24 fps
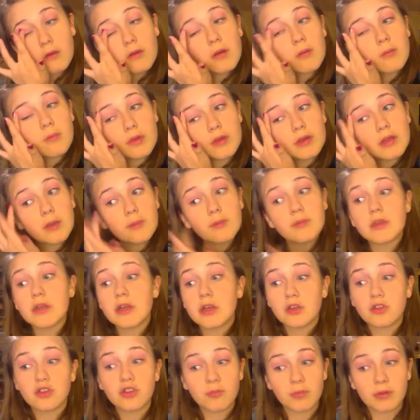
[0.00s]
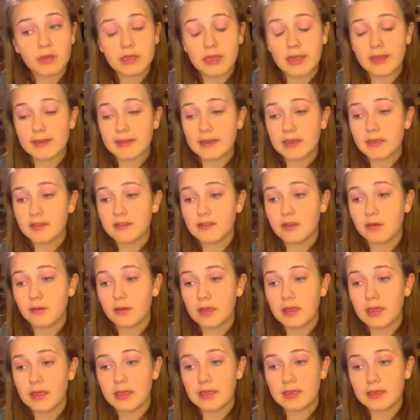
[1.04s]
And when I'm blending super lightly
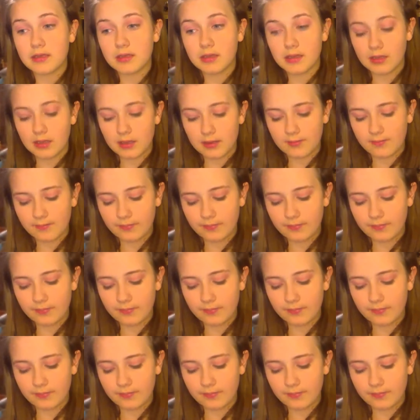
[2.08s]
so it